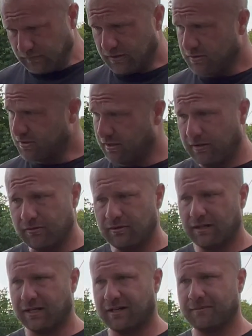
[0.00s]
So,
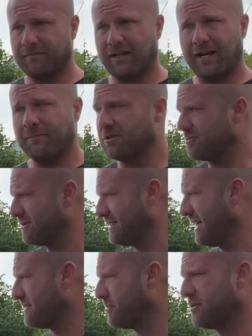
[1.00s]
how much was
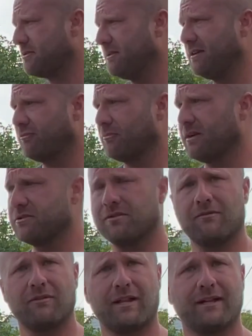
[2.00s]
that supposed to be from Range
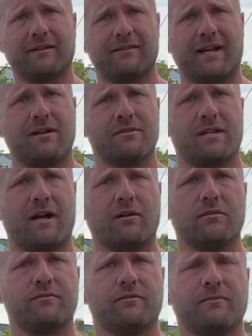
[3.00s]
Rover? Like
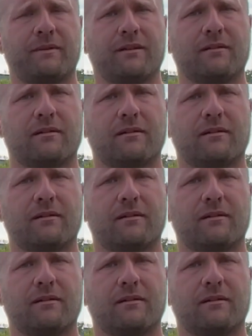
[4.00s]
$1,000 for the mirror?